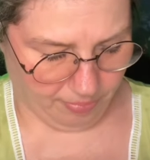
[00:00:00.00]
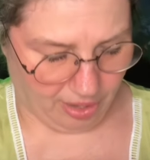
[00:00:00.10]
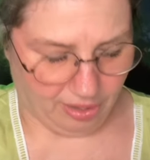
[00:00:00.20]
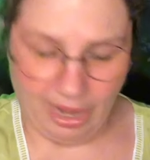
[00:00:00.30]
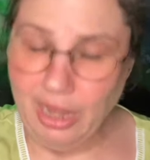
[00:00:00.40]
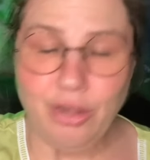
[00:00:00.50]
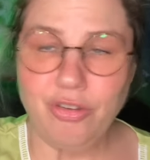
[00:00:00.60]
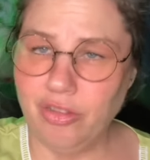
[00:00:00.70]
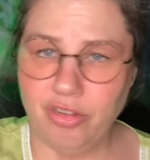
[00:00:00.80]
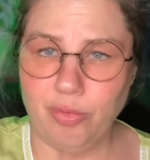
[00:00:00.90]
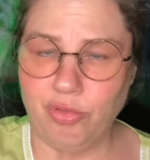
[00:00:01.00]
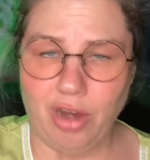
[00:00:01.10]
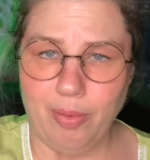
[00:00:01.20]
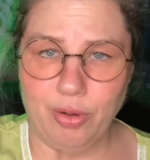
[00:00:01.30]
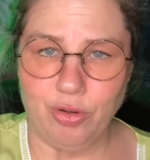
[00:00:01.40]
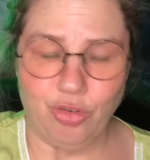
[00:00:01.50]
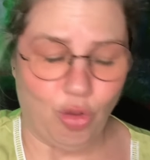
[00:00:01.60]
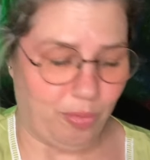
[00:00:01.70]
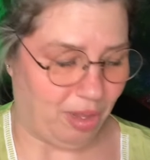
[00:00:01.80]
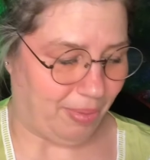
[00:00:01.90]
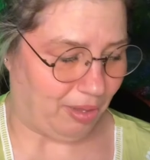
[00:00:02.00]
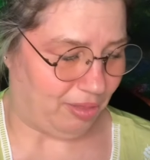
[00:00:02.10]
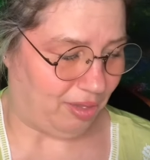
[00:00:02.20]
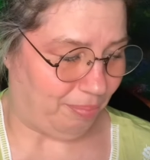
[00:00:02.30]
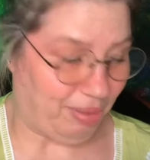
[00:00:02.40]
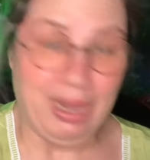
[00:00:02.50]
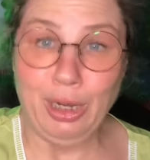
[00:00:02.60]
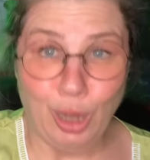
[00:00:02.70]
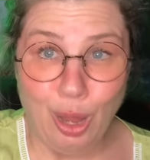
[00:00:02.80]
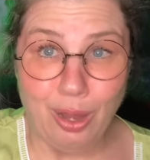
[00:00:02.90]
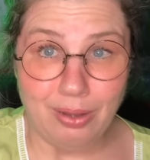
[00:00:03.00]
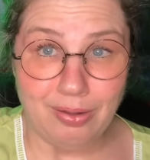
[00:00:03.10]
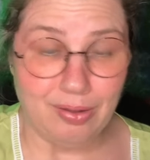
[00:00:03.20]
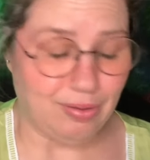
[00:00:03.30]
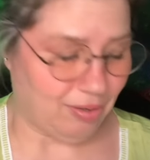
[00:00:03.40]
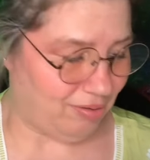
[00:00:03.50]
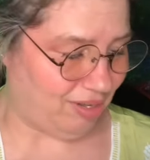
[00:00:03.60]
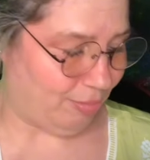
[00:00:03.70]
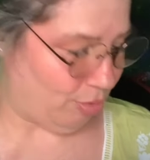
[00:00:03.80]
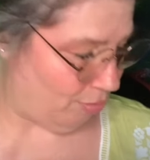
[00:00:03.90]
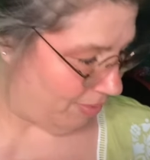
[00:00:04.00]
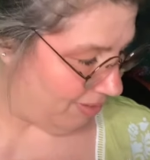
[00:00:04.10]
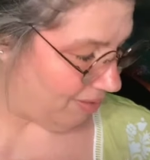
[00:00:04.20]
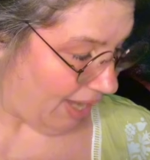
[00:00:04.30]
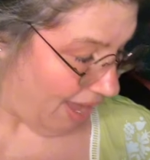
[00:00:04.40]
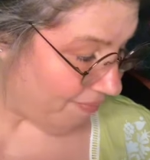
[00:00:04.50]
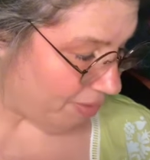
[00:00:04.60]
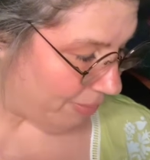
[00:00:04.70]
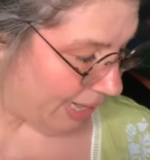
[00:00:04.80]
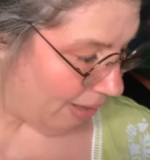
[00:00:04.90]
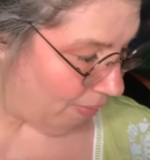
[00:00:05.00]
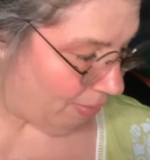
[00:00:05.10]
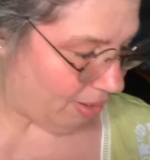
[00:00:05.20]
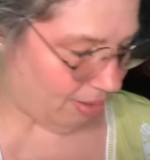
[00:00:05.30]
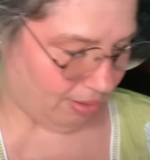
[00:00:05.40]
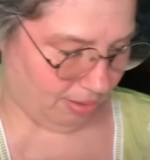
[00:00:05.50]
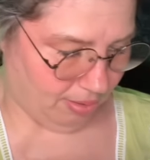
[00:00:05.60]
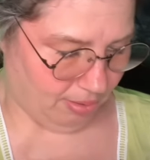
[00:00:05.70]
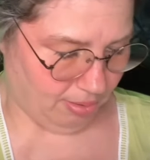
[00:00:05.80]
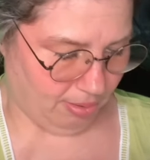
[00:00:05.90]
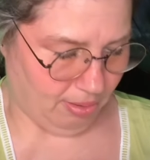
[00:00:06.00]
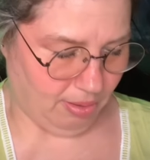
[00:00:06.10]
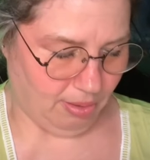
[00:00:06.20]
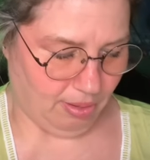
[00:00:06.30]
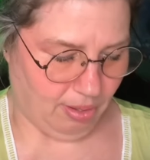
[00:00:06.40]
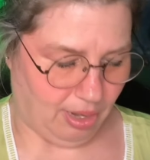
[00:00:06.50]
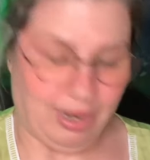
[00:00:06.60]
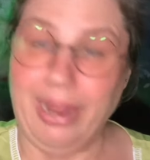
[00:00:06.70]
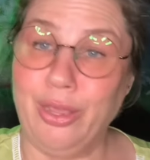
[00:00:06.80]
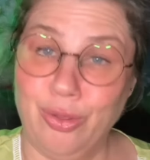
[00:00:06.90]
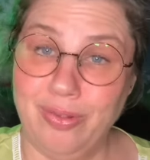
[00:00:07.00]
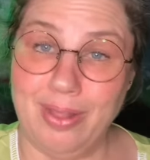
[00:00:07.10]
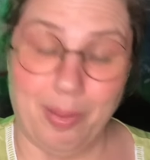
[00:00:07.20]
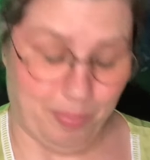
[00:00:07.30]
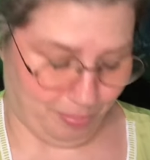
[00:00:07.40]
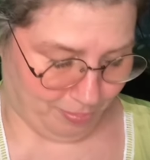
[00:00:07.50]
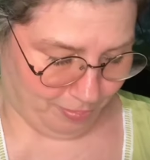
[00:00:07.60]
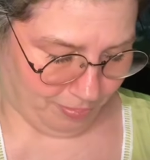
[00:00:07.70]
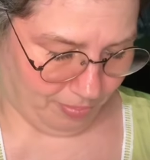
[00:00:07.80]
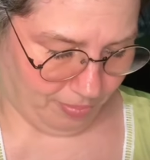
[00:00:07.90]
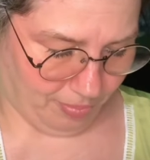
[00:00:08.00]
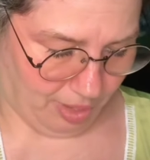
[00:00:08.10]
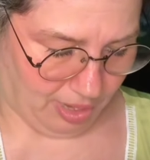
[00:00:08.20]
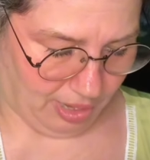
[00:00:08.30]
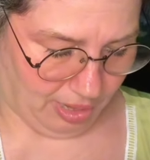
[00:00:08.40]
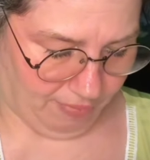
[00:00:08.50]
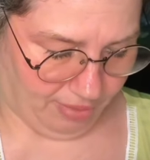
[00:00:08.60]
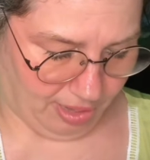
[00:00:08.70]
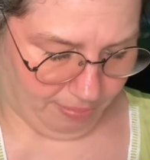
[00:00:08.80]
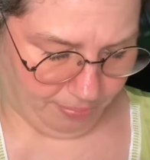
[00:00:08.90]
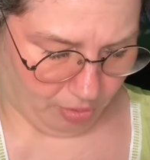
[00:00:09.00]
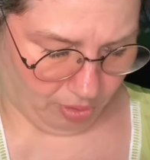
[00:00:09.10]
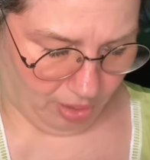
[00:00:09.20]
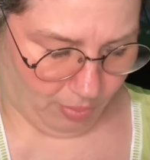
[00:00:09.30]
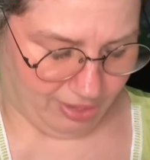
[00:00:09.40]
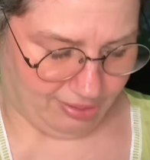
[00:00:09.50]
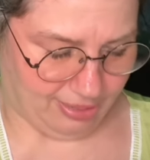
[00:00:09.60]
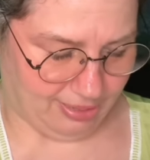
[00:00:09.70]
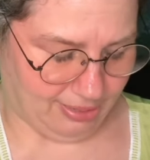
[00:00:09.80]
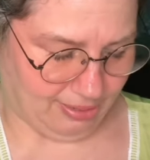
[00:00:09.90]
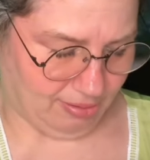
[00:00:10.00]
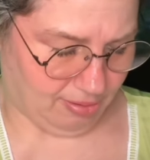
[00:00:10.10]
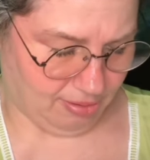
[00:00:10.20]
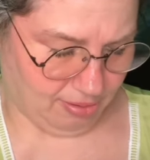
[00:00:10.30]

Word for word: And thank you to the subscriber who told me about the pin locks on Temu, because I have them now and I use them and I love them. Okay, what is this?